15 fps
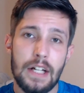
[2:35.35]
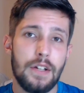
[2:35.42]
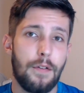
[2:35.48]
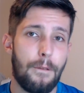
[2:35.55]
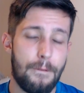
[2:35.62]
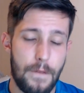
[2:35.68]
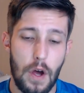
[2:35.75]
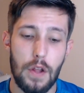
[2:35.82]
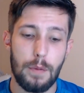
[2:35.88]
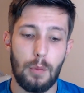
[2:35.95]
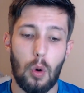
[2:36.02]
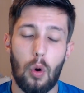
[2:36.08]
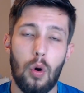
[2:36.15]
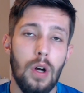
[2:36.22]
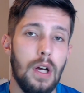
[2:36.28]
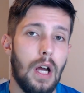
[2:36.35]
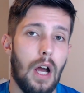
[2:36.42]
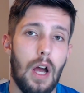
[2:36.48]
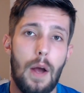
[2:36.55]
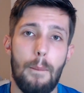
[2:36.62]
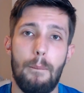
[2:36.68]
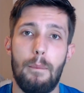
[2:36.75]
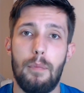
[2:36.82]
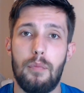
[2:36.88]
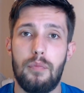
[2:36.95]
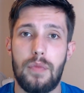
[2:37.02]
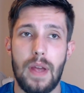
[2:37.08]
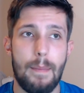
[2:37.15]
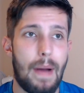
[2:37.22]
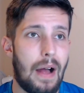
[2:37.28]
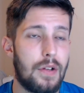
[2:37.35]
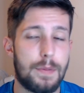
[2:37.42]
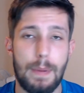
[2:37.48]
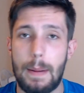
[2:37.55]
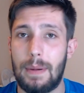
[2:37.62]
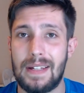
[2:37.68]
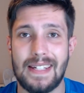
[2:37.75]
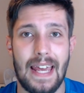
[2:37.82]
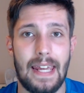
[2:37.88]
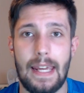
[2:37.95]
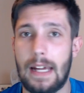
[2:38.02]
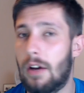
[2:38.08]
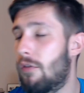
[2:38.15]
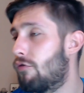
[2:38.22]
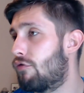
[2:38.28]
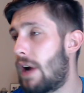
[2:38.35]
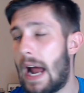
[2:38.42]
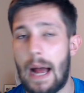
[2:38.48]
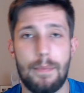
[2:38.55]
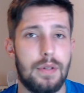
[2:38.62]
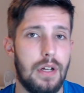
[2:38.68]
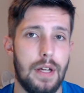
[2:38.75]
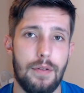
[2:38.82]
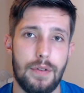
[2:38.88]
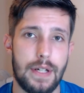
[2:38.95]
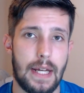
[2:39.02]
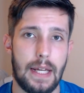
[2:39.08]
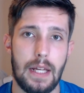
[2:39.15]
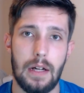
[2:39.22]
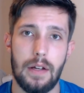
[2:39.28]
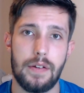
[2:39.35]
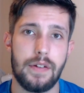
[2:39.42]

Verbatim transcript: Furthermore, the amounts people are taking are absolutely ridiculous.